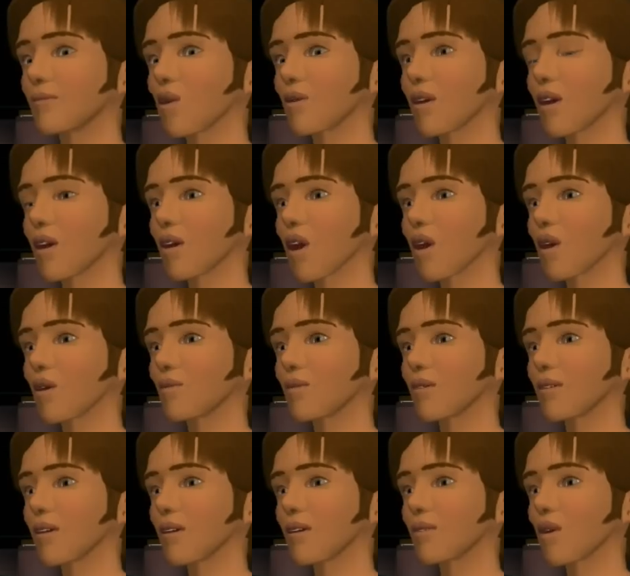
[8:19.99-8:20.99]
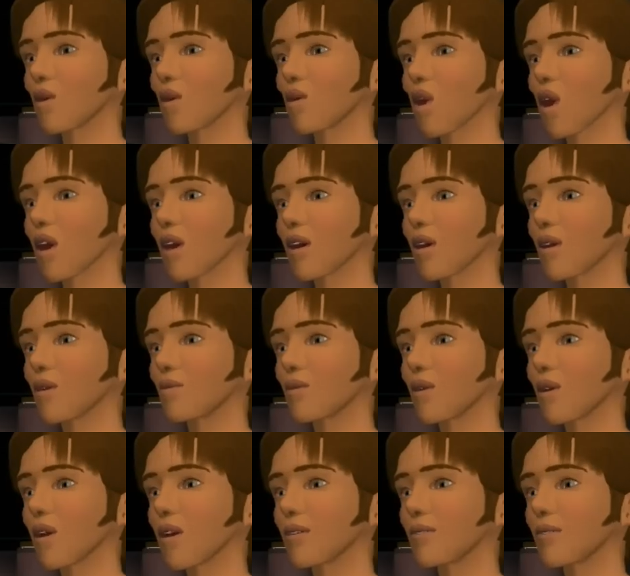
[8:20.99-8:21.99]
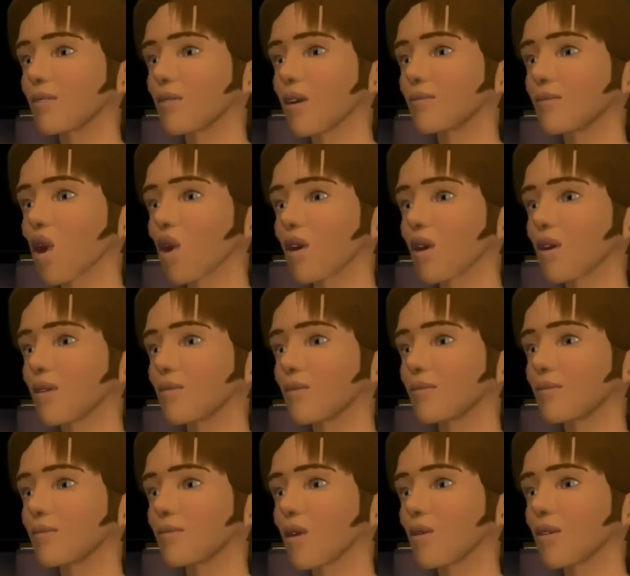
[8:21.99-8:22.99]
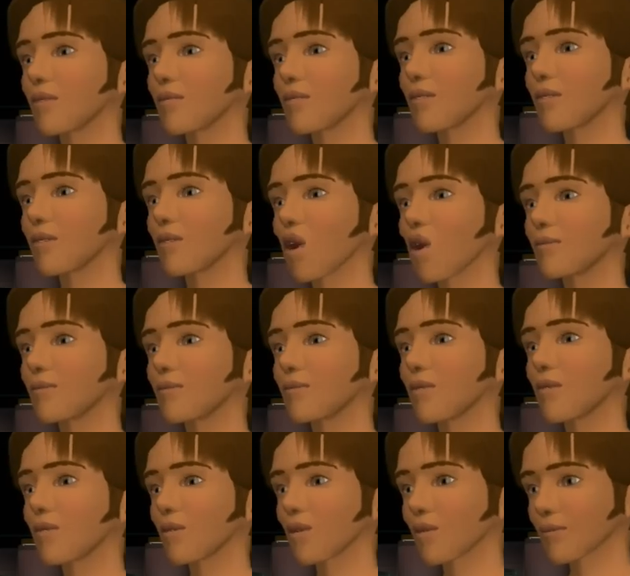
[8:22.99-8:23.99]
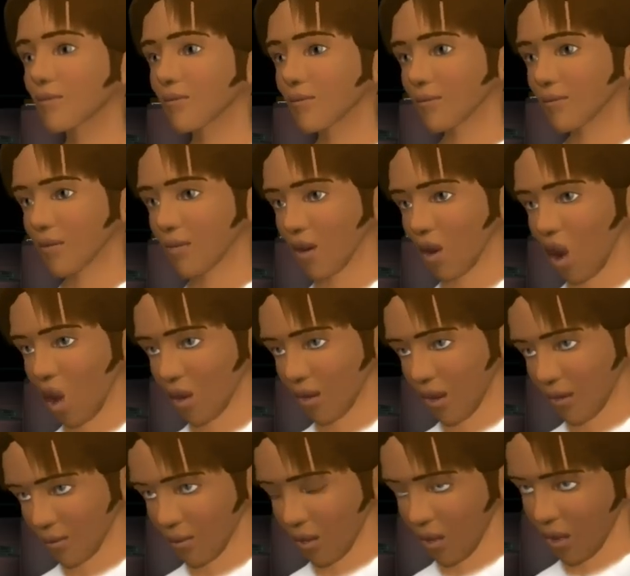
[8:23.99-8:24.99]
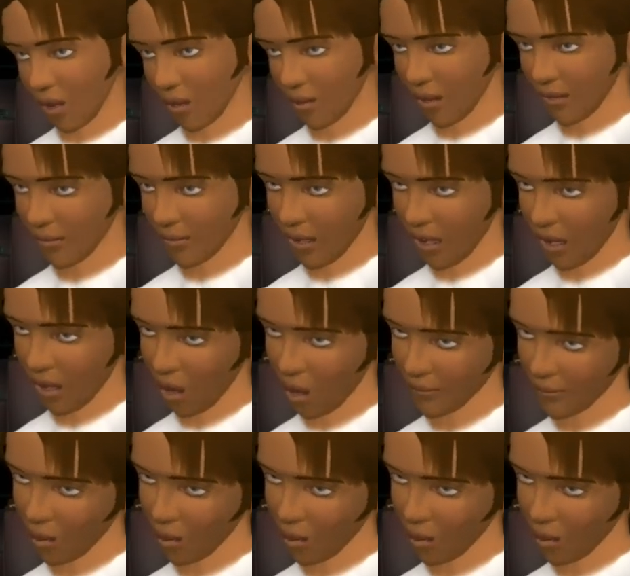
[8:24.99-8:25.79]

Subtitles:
if people go into a virtual world and they screw up, then they can come in again as a new character,